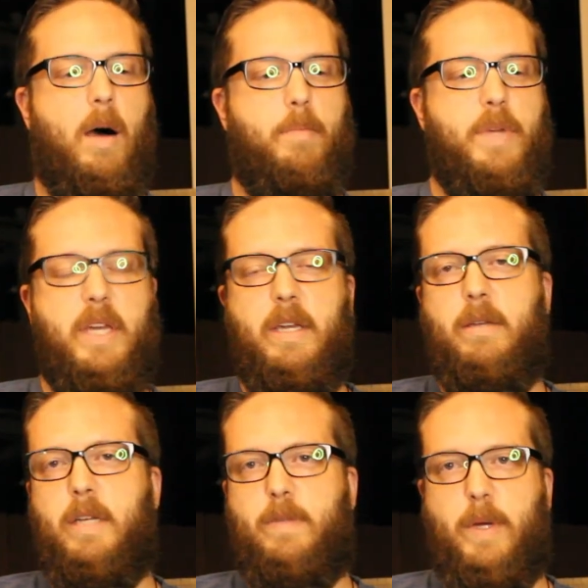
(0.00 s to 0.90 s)

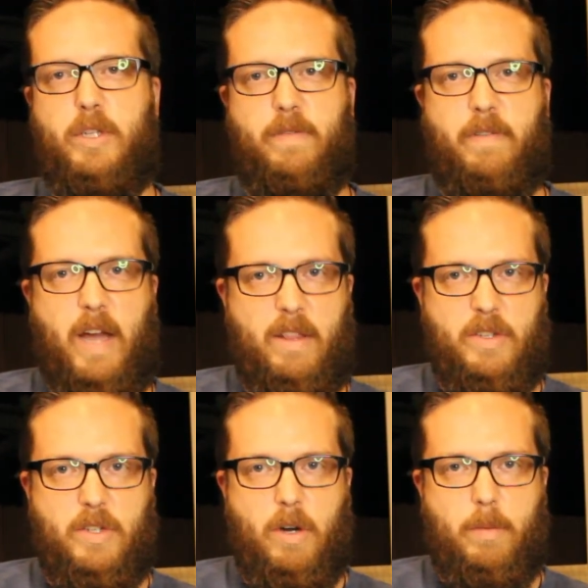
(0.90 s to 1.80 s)
Me, especially if I've
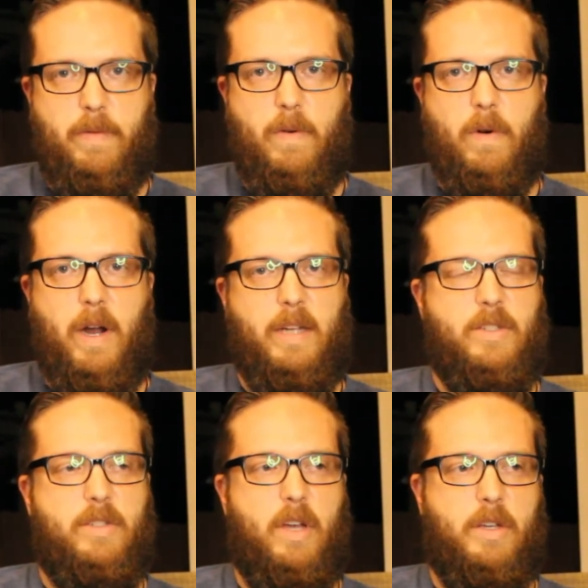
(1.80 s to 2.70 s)
had the cigar before,
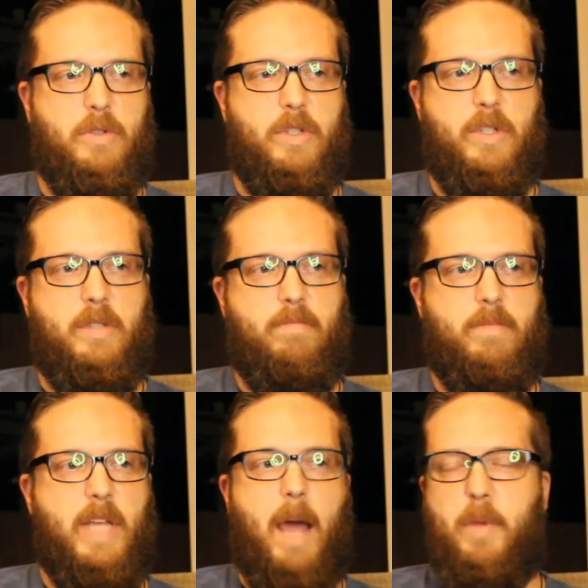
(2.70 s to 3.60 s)
I usually just
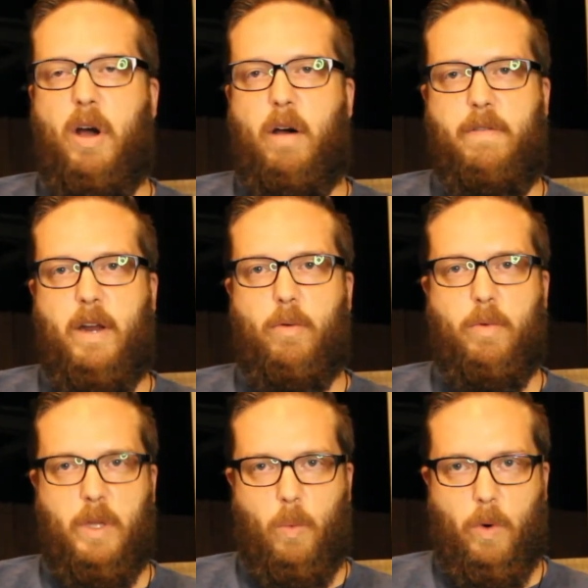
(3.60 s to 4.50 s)
tap it off. I
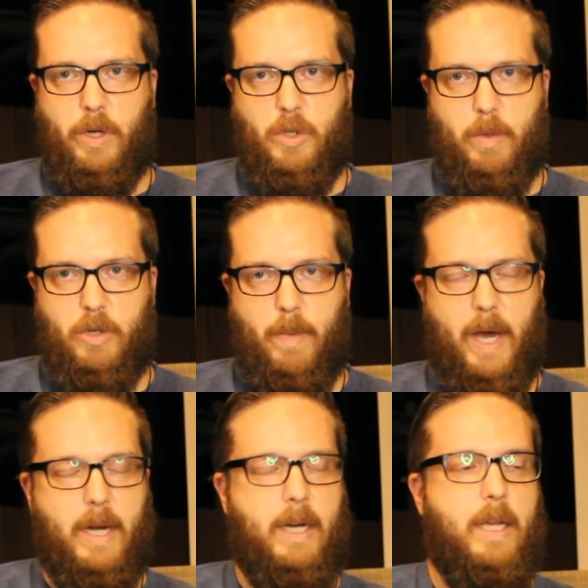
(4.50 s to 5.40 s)
don't really worry too much
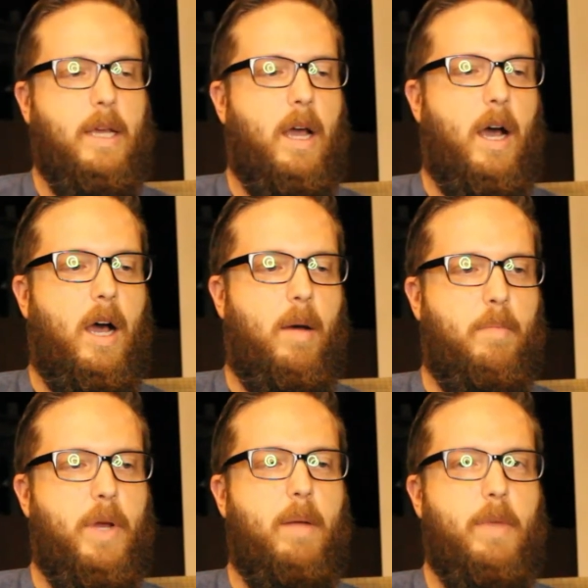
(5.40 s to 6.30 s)
about it.
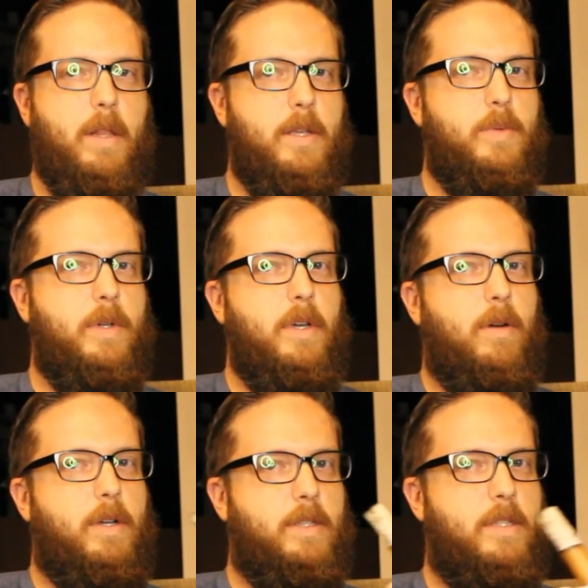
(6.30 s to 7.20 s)
But I'm letting this one
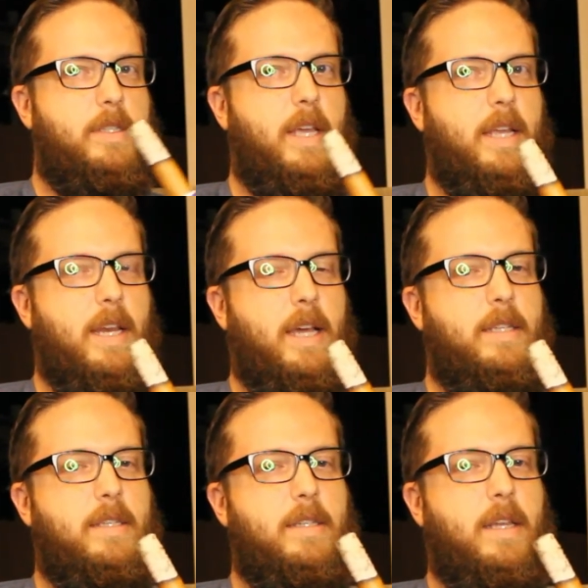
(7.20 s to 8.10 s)
go because it's staying
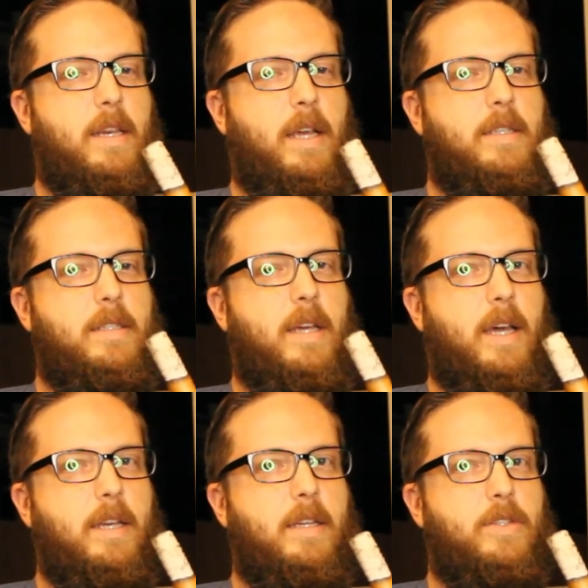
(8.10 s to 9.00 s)
nice and
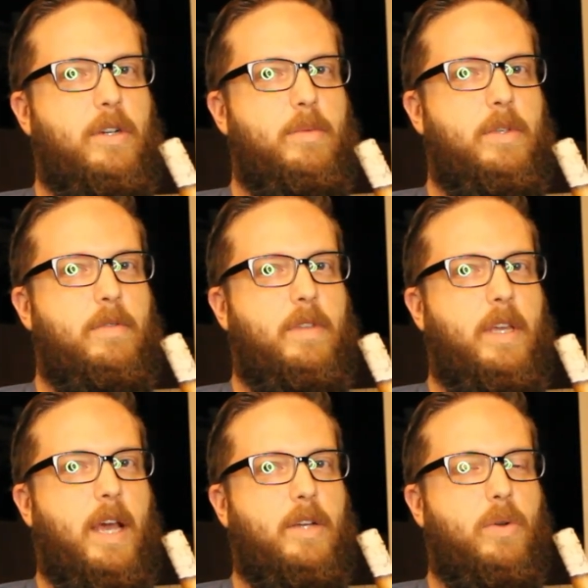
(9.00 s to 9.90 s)
tight in terms of
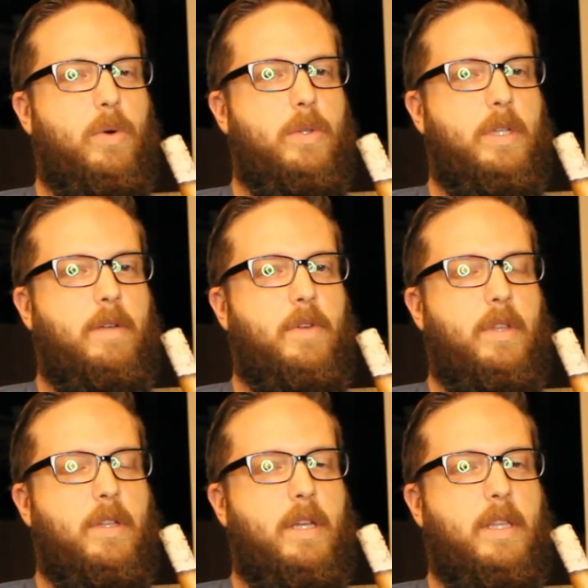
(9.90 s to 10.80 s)
the ash hold and
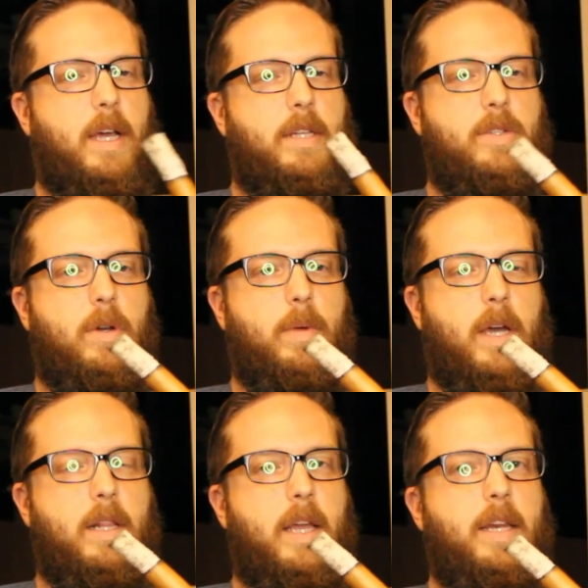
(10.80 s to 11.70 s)
everything like that. So I'm
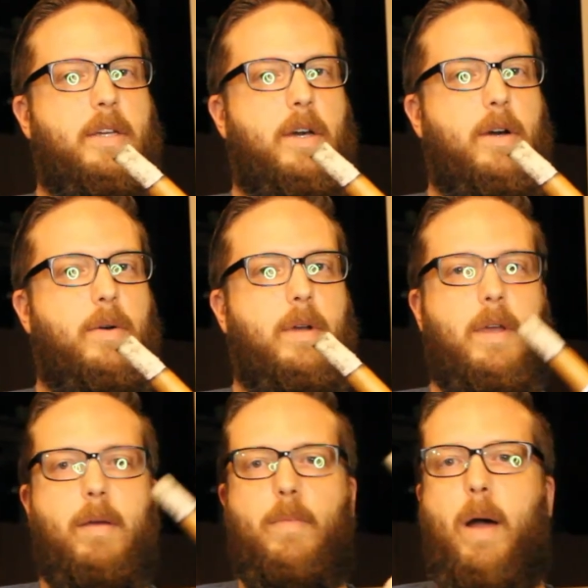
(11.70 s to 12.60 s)
kind of letting it go.
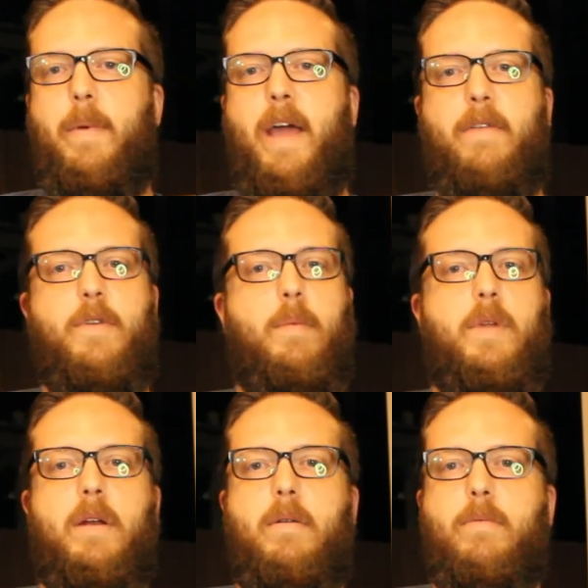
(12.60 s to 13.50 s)
Probably after
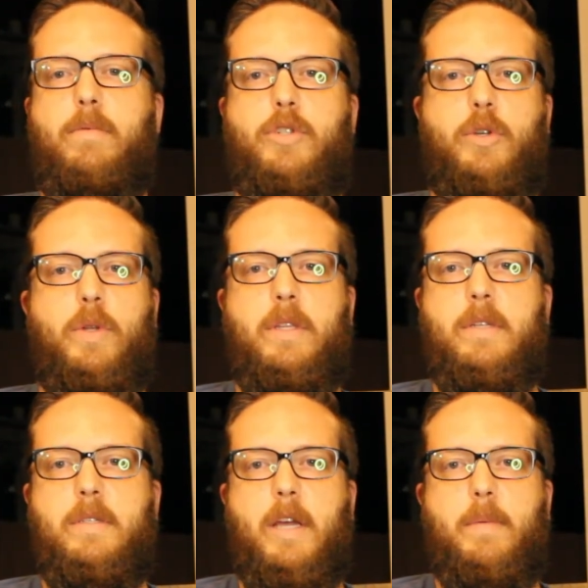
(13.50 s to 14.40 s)
I'm done shooting
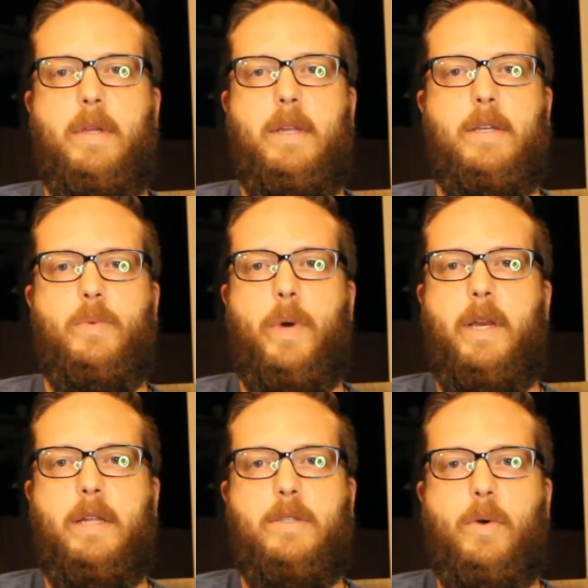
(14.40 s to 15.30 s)
this segment is
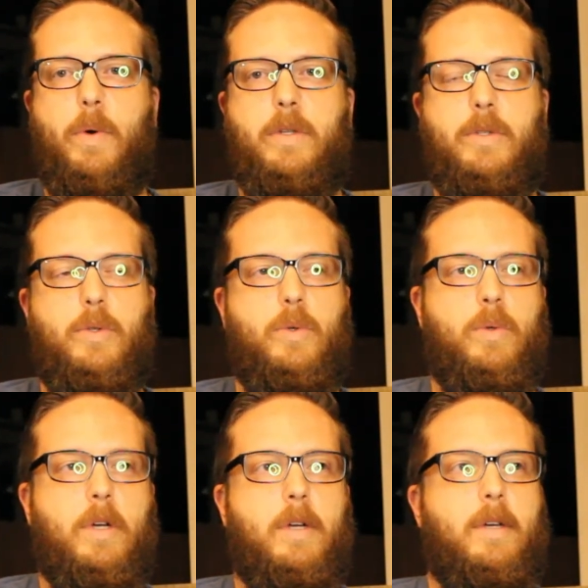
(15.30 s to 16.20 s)
when it's going
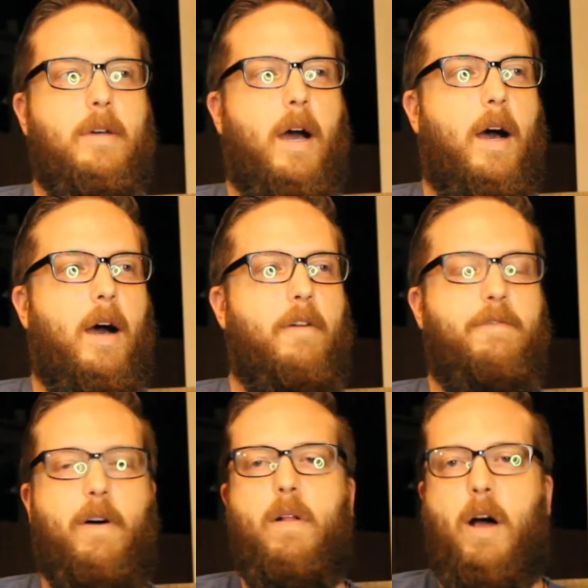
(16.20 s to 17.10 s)
to
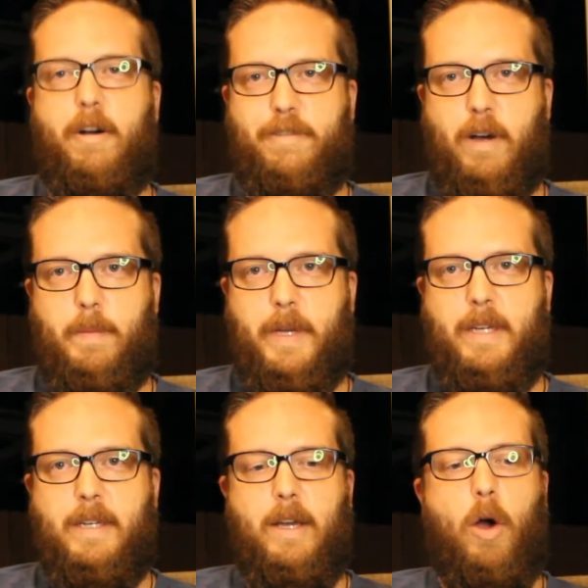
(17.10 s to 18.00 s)
fall off on
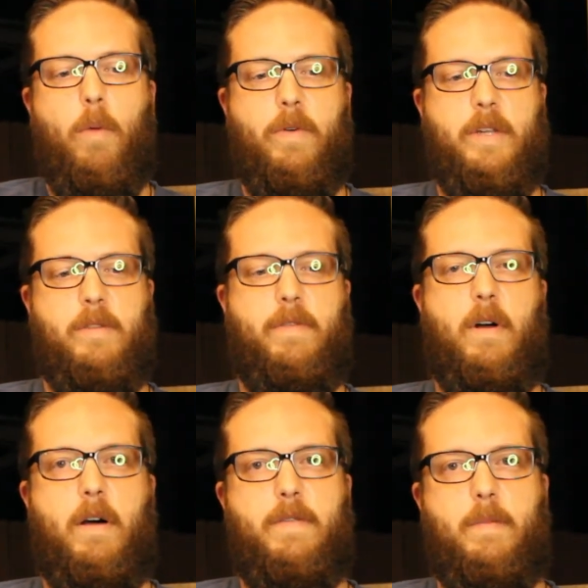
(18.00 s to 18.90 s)
me. Hopefully it doesn't
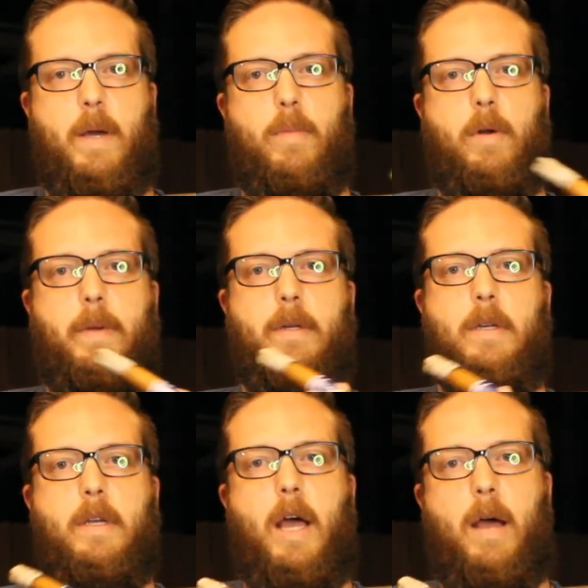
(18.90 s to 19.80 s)
fall off in my bourbon.
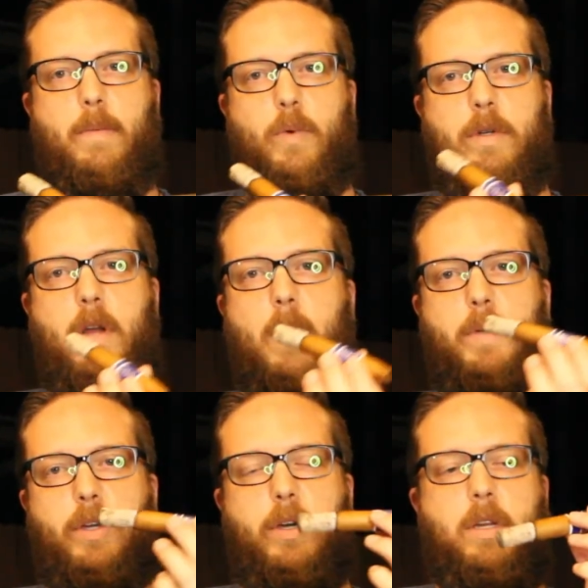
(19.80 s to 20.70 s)
That would
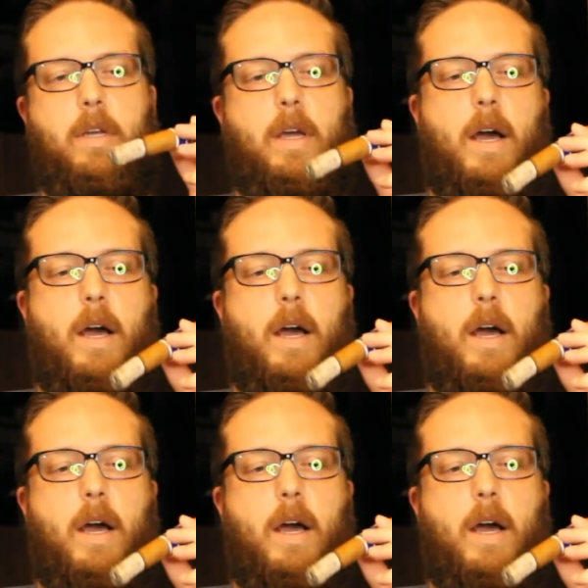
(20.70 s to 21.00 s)
not be good.